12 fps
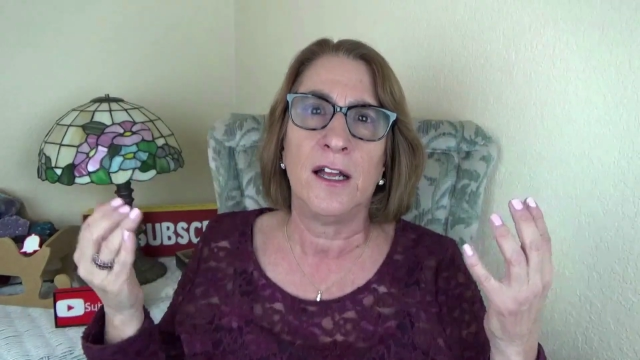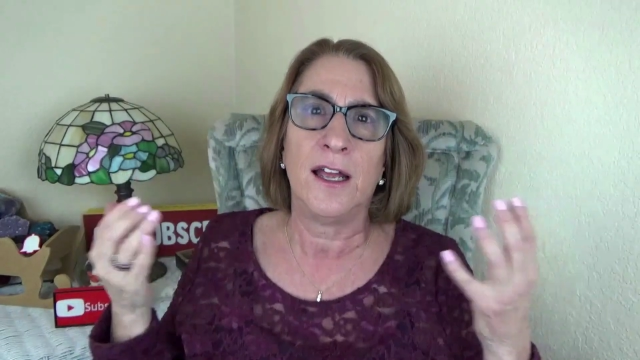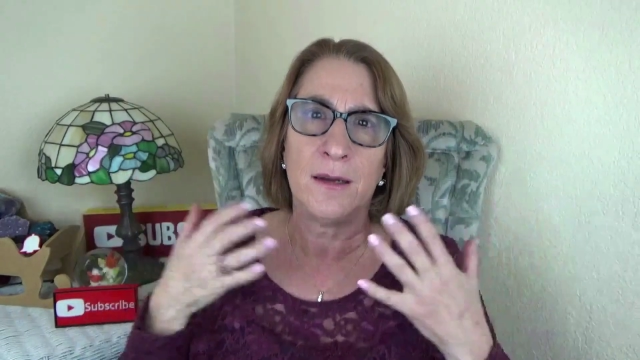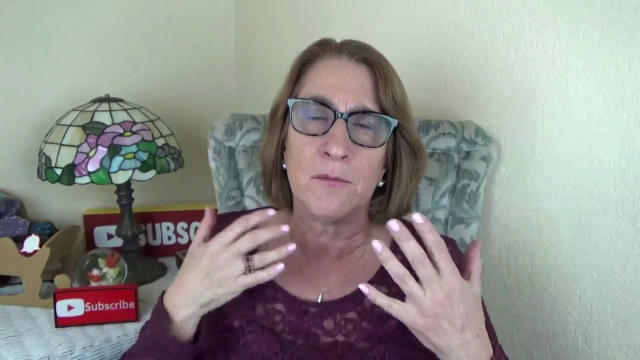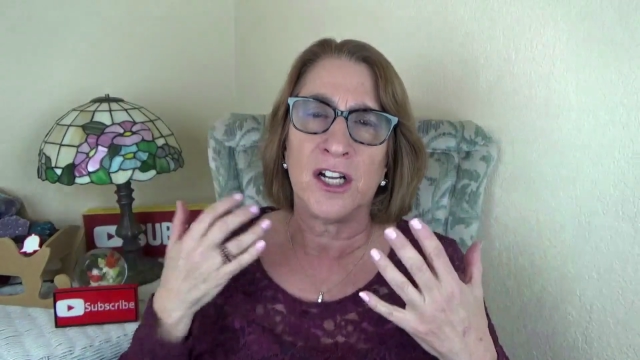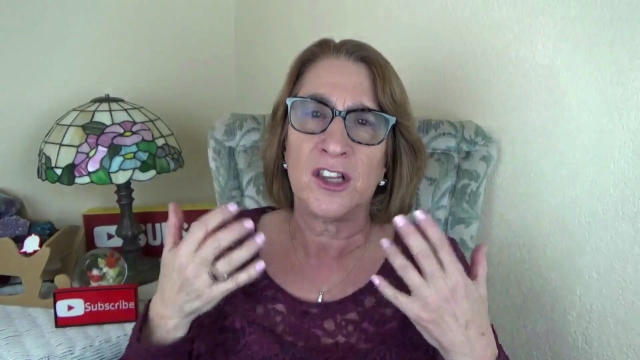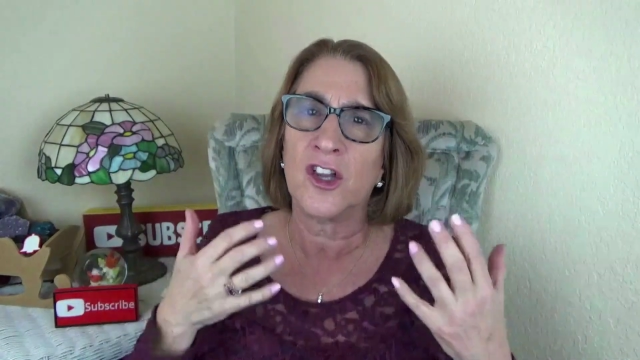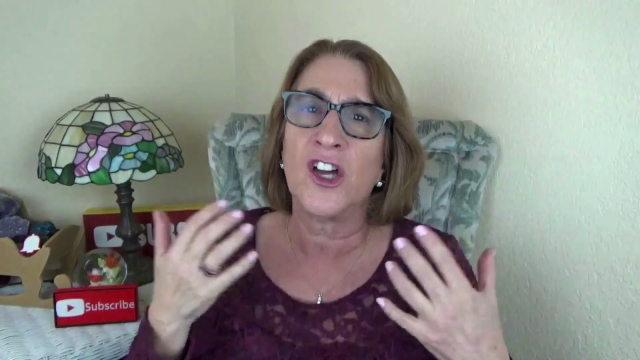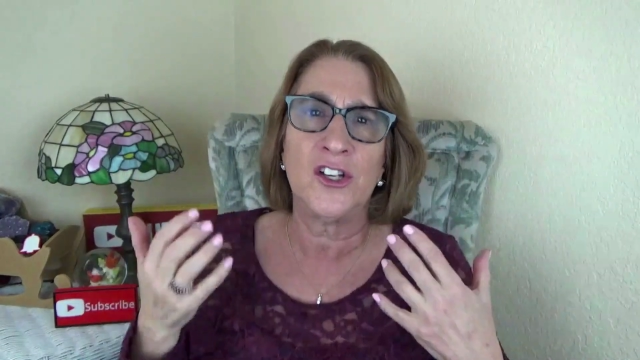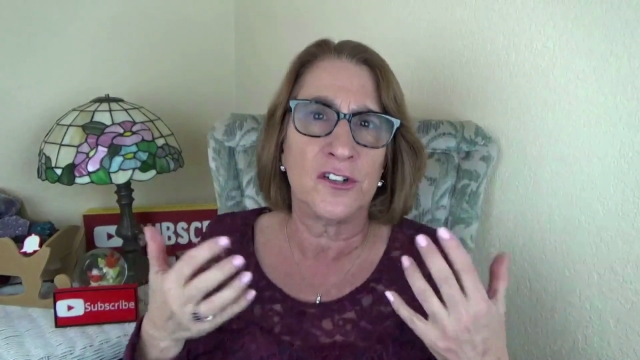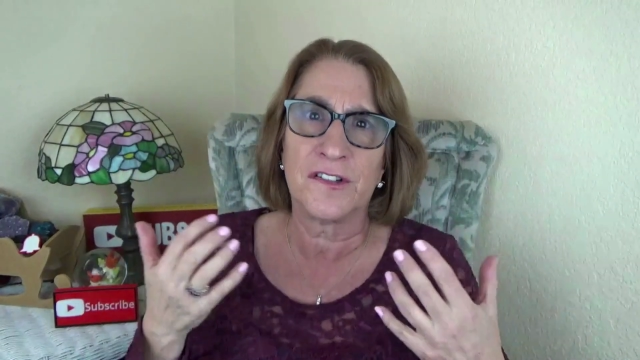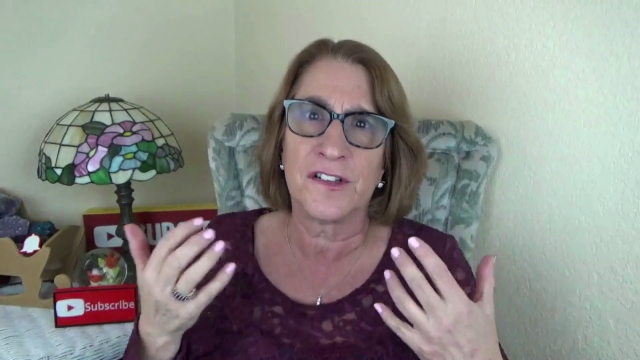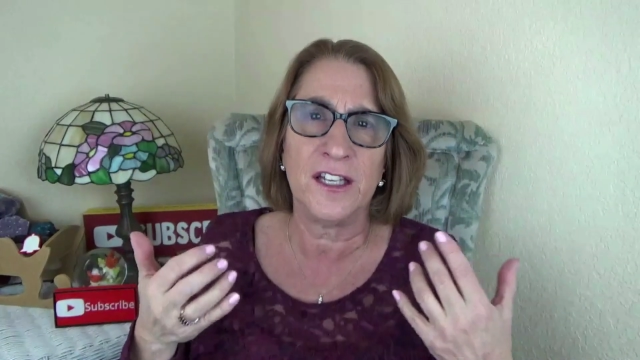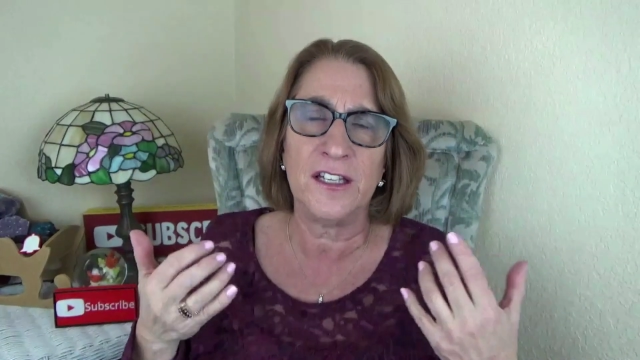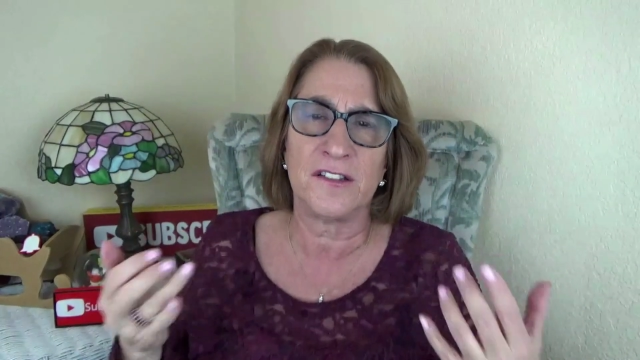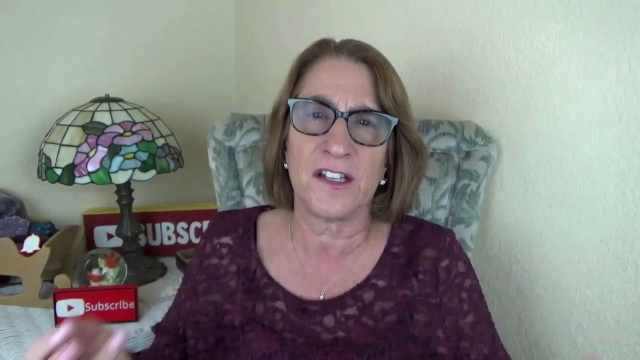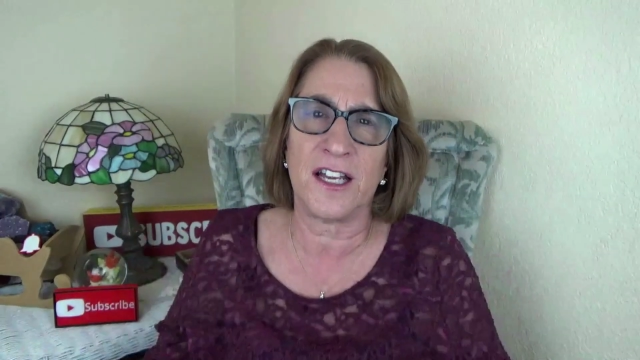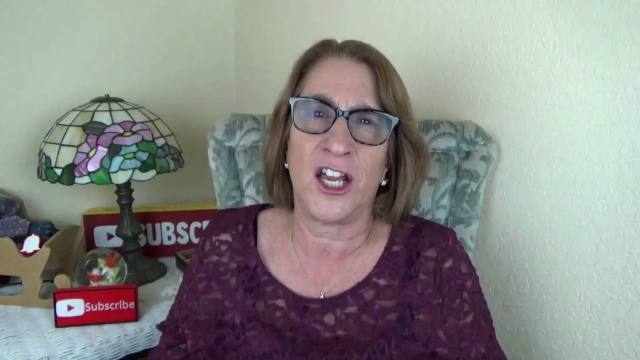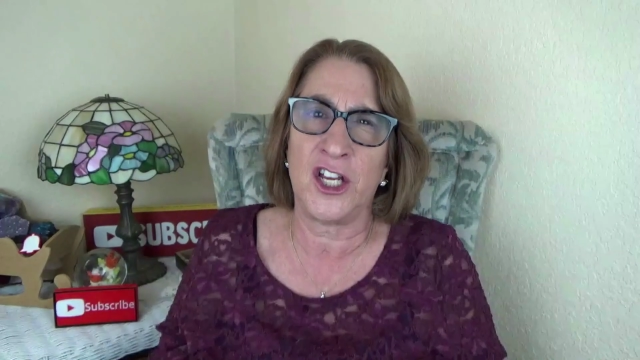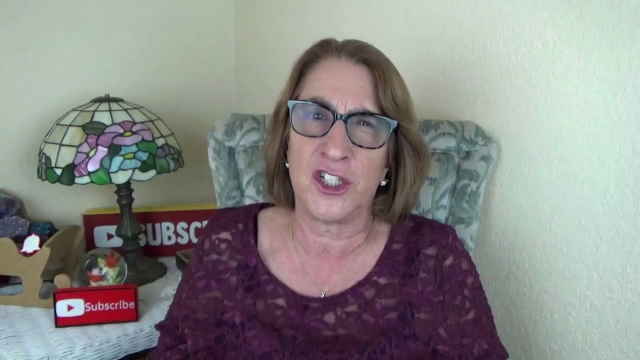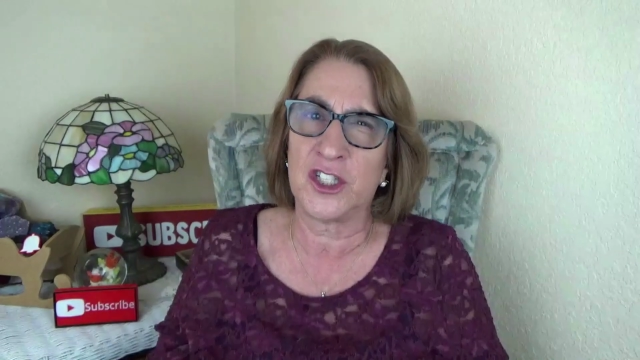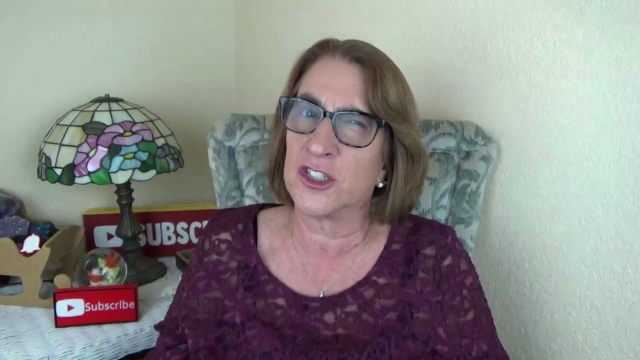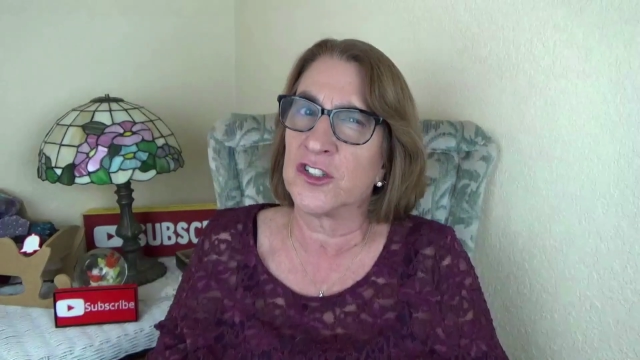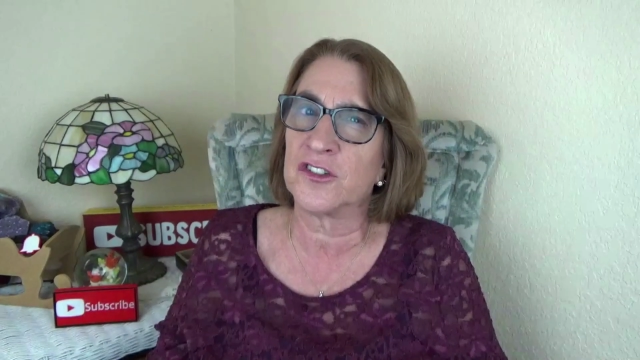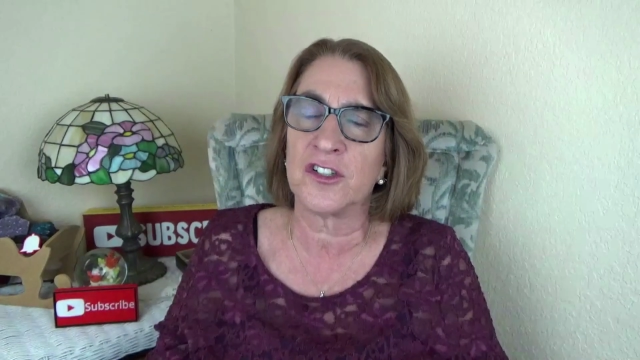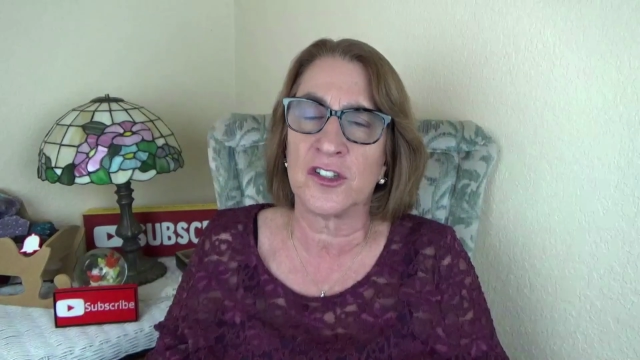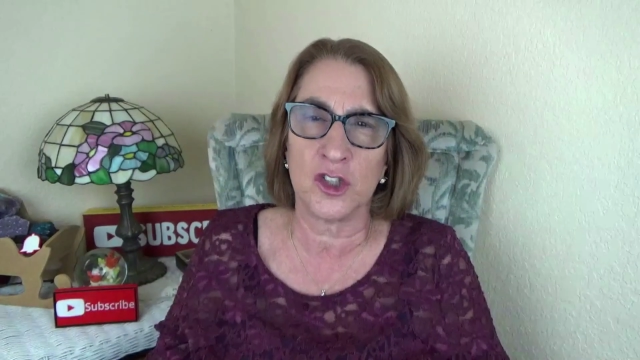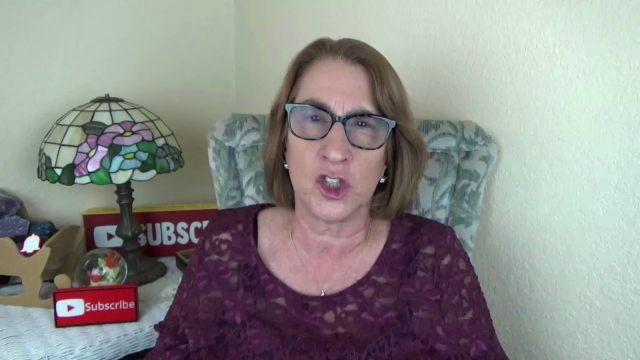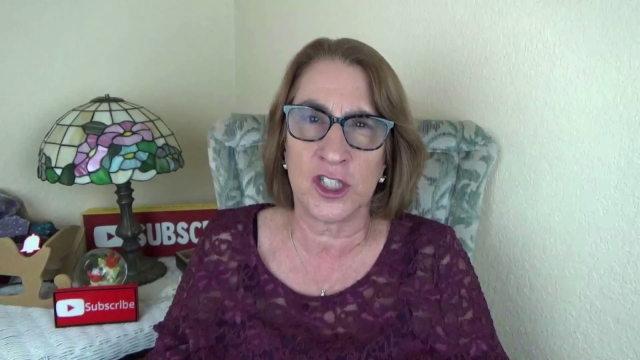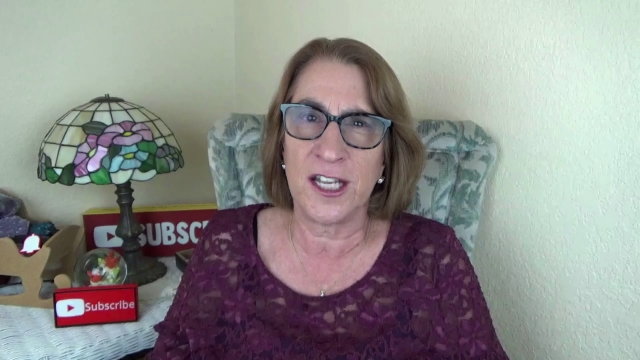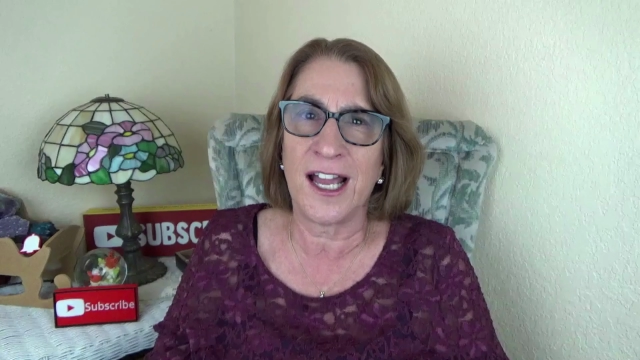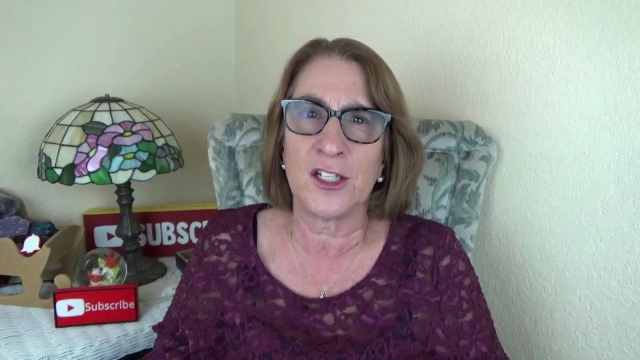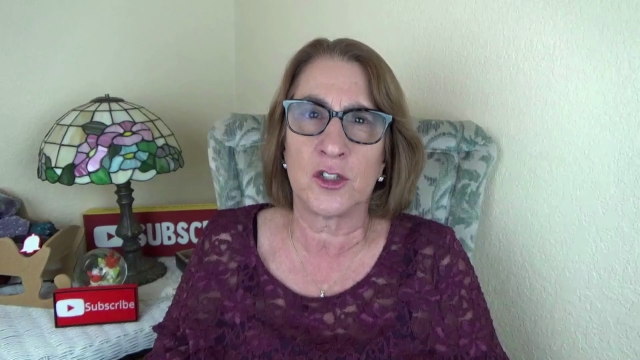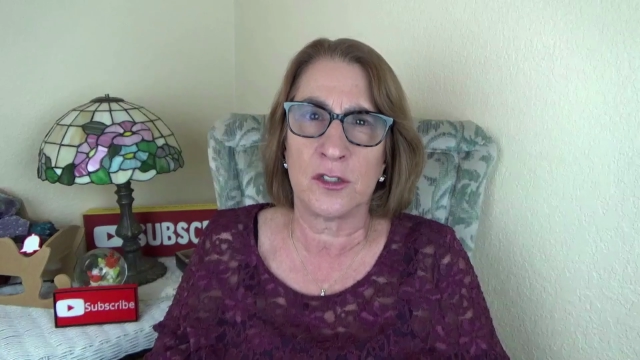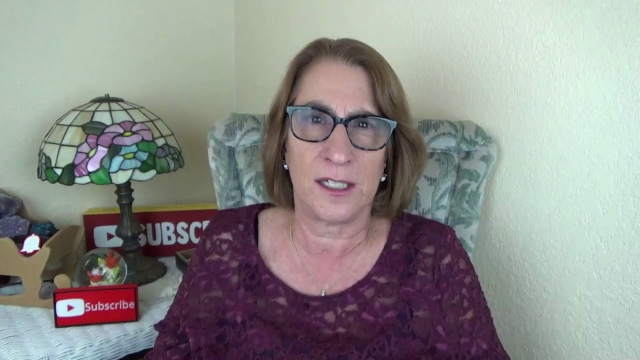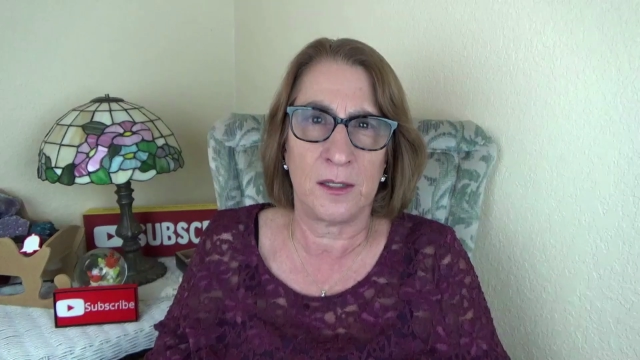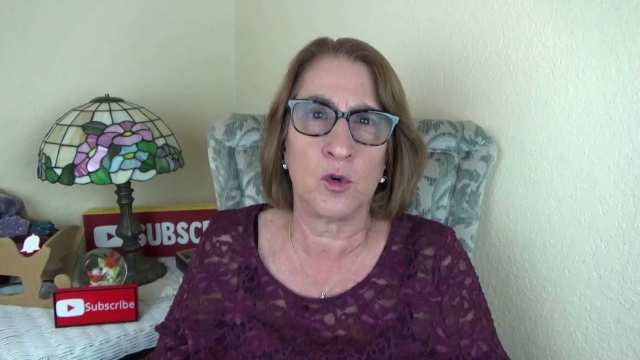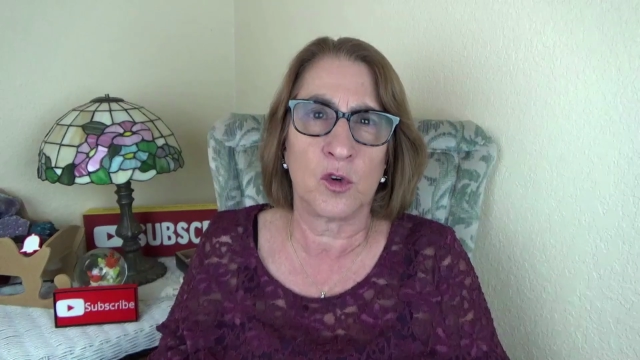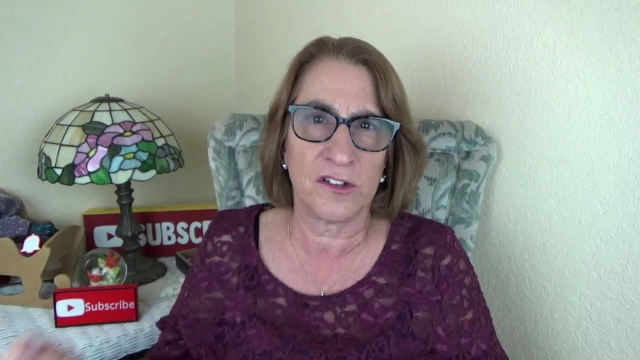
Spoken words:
and my lighter skin as I aged, it just doesn't look natural anymore.